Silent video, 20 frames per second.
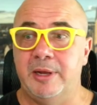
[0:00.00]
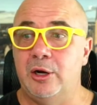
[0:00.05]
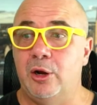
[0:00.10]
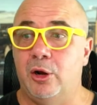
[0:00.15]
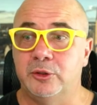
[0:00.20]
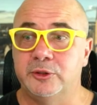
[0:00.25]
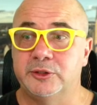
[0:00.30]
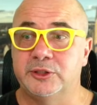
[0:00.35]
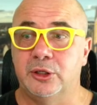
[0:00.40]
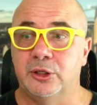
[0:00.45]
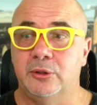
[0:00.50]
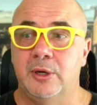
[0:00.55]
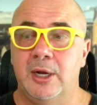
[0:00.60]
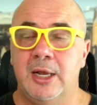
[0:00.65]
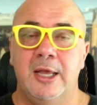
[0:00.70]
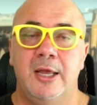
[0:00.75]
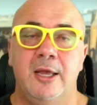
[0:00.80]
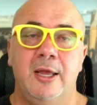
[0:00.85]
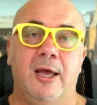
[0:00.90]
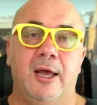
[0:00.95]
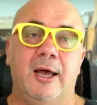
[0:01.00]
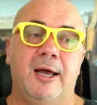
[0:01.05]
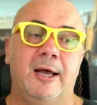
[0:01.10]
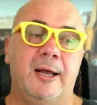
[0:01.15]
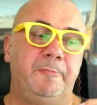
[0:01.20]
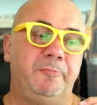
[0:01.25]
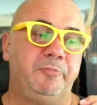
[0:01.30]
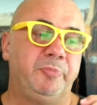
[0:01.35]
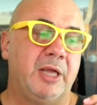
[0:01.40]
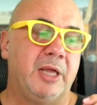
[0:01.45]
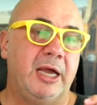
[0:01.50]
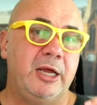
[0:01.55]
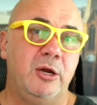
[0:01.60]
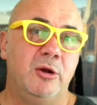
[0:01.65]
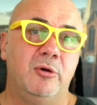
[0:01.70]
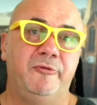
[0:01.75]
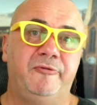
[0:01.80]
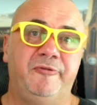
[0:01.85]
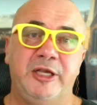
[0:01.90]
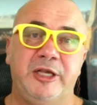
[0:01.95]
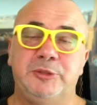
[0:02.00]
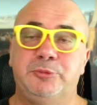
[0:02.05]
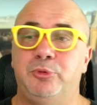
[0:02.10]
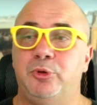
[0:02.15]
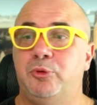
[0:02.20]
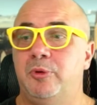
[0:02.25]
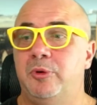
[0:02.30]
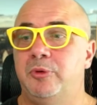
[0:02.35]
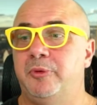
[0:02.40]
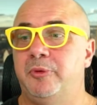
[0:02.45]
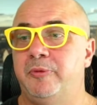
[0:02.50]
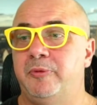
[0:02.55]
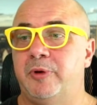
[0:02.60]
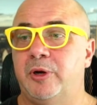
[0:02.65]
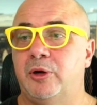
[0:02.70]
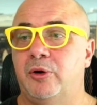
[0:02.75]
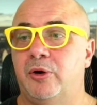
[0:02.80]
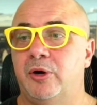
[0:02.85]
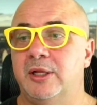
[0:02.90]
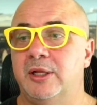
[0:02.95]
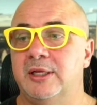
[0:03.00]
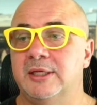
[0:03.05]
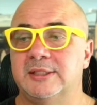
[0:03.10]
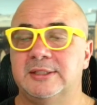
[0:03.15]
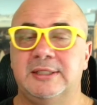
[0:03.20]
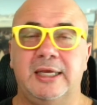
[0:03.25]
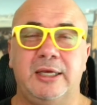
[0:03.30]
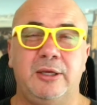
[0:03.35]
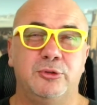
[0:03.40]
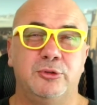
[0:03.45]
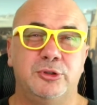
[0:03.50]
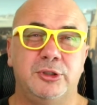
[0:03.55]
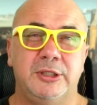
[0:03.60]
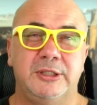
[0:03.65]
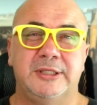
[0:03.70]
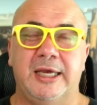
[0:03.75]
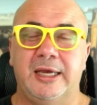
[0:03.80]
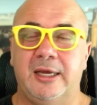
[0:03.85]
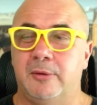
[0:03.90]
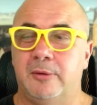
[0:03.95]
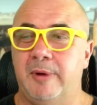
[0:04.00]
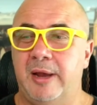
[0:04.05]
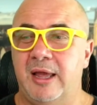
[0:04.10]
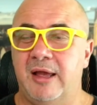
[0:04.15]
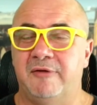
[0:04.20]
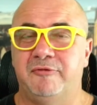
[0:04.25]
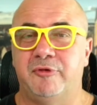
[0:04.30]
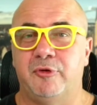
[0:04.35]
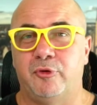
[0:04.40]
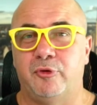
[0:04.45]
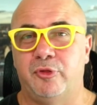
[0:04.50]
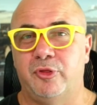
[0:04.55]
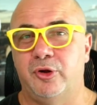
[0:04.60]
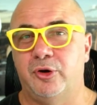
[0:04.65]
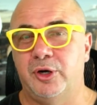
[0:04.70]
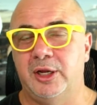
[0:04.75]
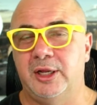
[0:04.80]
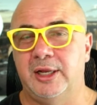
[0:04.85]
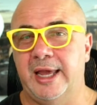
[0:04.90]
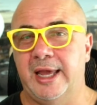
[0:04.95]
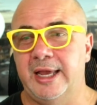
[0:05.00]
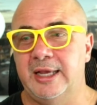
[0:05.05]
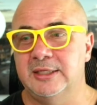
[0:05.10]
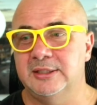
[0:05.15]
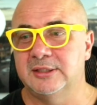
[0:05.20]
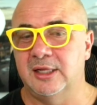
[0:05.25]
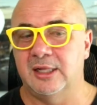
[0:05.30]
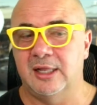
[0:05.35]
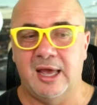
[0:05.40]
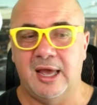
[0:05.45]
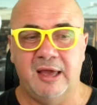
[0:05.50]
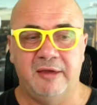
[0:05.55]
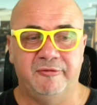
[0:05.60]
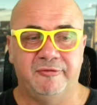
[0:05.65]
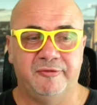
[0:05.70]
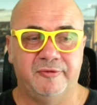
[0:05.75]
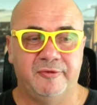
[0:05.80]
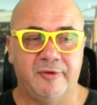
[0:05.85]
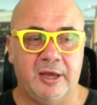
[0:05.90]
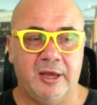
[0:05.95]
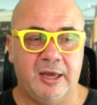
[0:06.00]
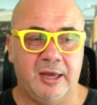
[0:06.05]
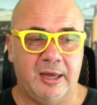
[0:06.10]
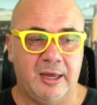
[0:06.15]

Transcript: And also, I know Facebook, when we record this, they usually take it away after 30 days, the live